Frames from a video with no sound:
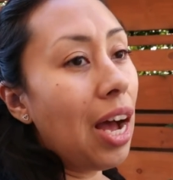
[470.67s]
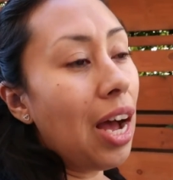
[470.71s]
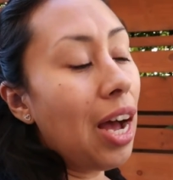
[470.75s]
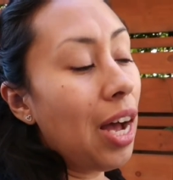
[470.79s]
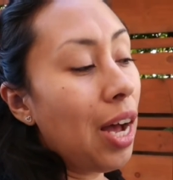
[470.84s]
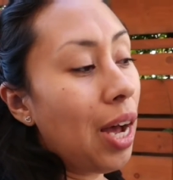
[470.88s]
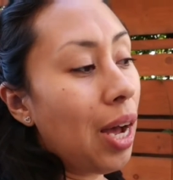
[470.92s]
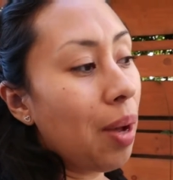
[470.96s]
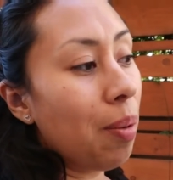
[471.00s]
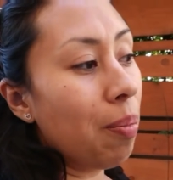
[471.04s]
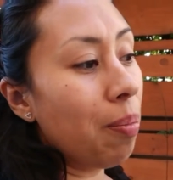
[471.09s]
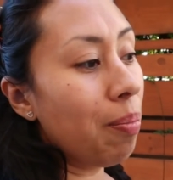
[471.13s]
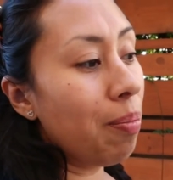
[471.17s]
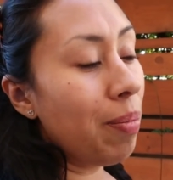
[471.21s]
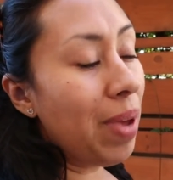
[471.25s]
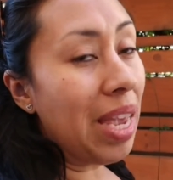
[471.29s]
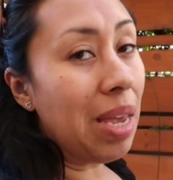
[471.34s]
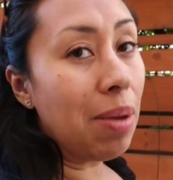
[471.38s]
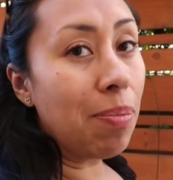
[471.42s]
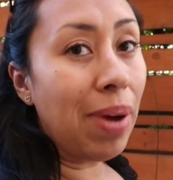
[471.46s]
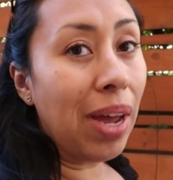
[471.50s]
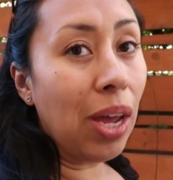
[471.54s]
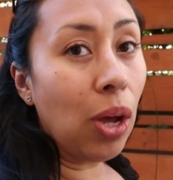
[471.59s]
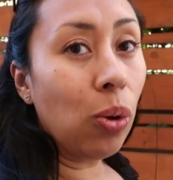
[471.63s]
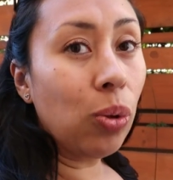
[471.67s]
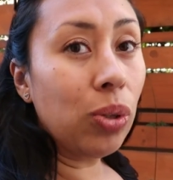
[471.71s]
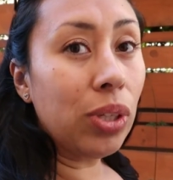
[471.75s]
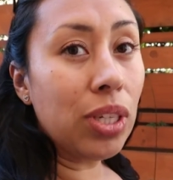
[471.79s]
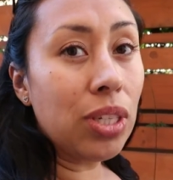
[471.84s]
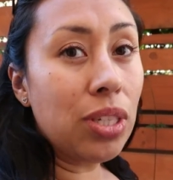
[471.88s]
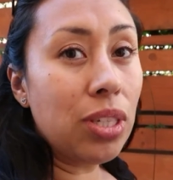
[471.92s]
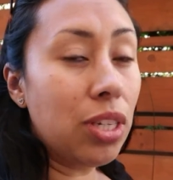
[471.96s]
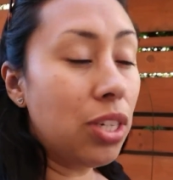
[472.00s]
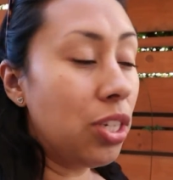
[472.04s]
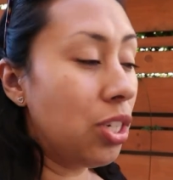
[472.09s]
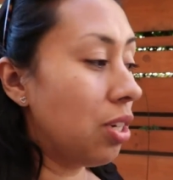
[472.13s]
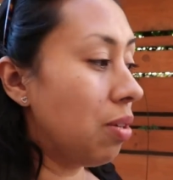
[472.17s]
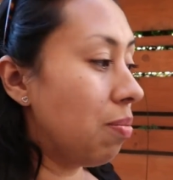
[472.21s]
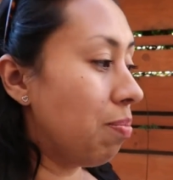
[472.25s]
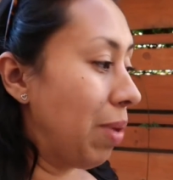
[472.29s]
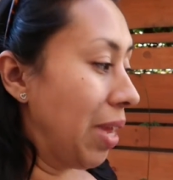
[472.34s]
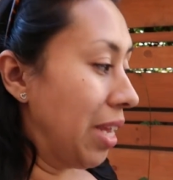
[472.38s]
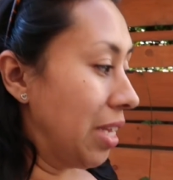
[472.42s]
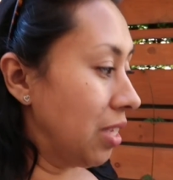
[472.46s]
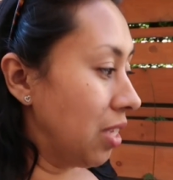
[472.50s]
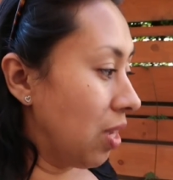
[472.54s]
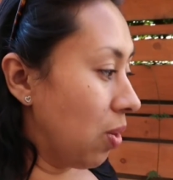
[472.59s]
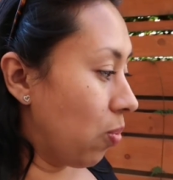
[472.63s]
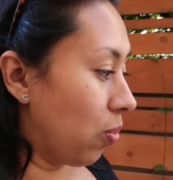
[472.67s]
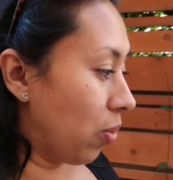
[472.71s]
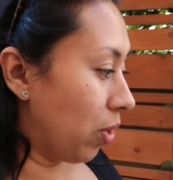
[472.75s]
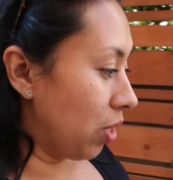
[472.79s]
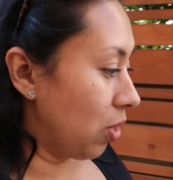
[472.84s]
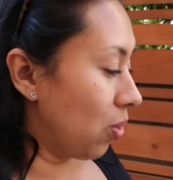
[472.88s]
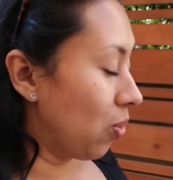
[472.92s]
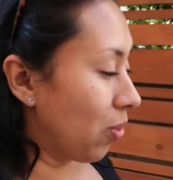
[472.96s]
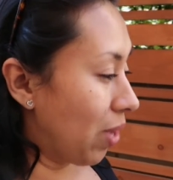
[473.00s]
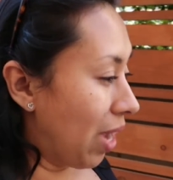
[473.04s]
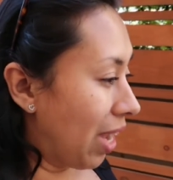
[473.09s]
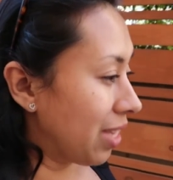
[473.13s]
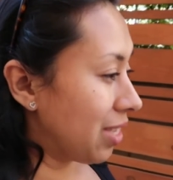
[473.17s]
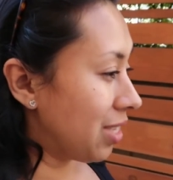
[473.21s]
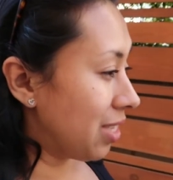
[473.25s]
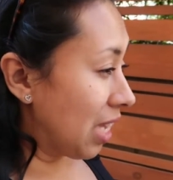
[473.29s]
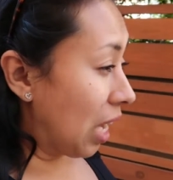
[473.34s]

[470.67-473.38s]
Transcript: um, make my own decision based on what you guys